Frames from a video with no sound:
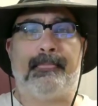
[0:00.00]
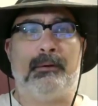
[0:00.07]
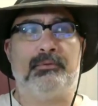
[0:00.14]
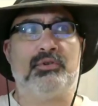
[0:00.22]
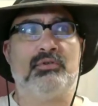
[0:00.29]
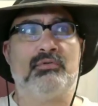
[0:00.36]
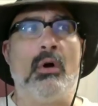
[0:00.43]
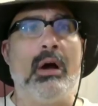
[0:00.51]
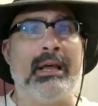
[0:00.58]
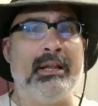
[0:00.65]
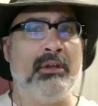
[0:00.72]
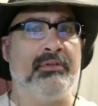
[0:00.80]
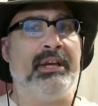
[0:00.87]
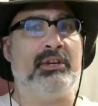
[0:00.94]

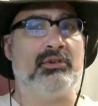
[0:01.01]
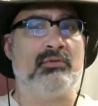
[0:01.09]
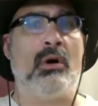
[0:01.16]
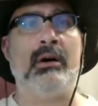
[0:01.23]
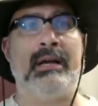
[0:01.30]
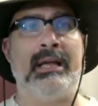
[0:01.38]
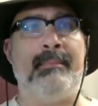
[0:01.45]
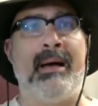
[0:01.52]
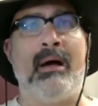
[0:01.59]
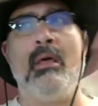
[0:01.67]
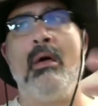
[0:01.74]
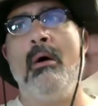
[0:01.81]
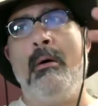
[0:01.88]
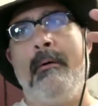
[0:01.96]
strongly about
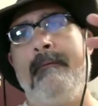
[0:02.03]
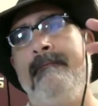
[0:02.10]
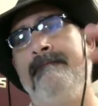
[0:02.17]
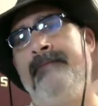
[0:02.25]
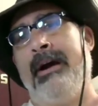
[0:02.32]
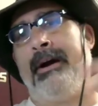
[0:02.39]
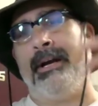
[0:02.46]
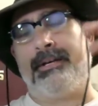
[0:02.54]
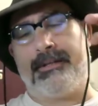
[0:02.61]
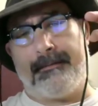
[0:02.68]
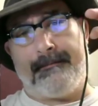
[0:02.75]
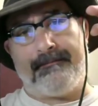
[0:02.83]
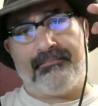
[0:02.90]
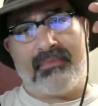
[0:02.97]
various
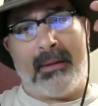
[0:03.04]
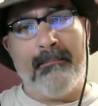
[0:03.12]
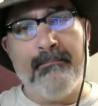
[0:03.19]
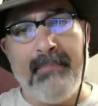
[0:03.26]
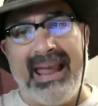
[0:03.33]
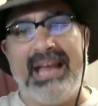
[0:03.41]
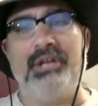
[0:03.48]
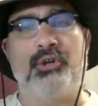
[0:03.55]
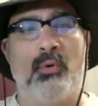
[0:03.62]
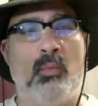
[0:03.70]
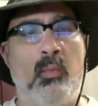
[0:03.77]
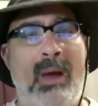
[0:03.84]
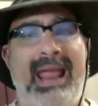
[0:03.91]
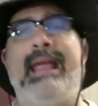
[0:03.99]
major
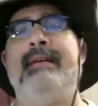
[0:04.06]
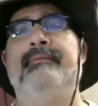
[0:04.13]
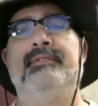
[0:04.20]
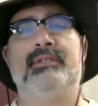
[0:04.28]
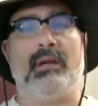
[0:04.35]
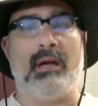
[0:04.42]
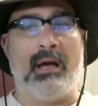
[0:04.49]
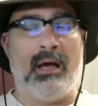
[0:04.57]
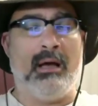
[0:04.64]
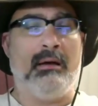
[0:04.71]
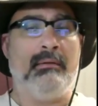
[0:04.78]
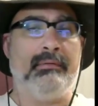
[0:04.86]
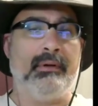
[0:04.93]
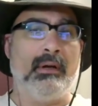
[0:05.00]
waves
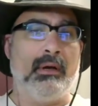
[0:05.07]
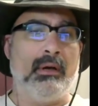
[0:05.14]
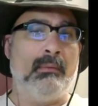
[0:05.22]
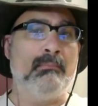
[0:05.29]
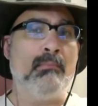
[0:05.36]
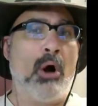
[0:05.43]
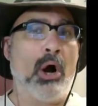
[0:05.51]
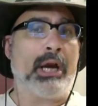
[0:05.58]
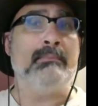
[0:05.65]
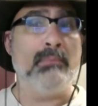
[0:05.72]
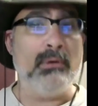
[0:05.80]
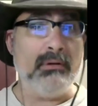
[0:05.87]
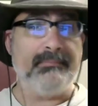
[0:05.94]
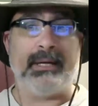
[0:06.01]
of market
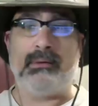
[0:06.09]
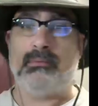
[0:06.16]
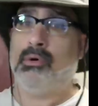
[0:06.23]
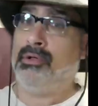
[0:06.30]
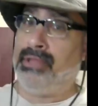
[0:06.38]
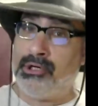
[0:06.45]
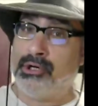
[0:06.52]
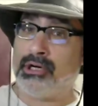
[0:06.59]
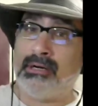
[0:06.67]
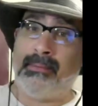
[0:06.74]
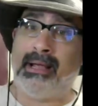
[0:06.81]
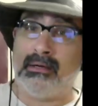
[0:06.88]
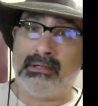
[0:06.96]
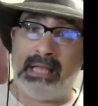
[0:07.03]
movement. Well, then you
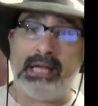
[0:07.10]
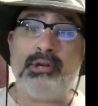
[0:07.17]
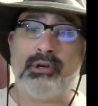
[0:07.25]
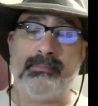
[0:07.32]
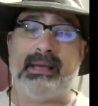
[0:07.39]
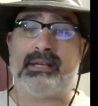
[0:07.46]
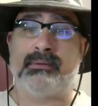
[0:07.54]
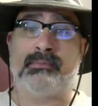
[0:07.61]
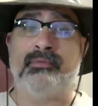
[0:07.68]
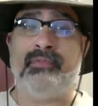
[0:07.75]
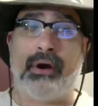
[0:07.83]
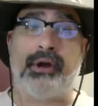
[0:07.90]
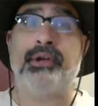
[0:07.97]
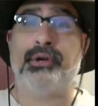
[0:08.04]
can make some
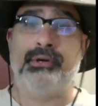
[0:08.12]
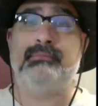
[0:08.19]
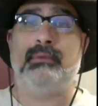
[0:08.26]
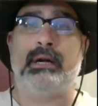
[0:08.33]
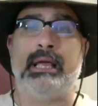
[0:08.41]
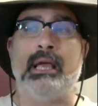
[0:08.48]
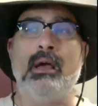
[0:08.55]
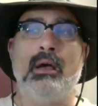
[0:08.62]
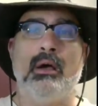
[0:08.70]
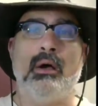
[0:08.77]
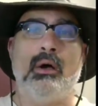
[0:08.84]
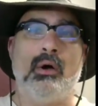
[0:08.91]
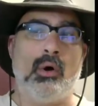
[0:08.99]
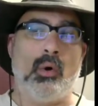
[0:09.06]
very good money
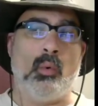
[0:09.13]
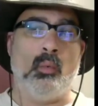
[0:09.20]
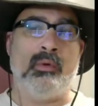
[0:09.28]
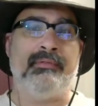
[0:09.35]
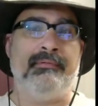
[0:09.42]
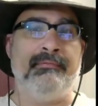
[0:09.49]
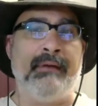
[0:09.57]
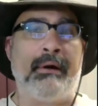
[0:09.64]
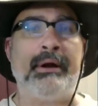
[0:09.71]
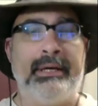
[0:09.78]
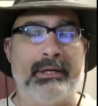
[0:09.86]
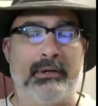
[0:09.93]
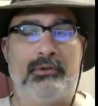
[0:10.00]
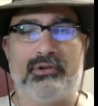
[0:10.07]
with very
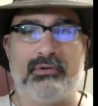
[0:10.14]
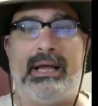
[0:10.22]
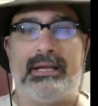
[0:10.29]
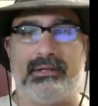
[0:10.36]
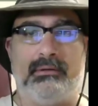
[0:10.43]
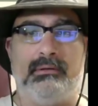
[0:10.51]
little stress.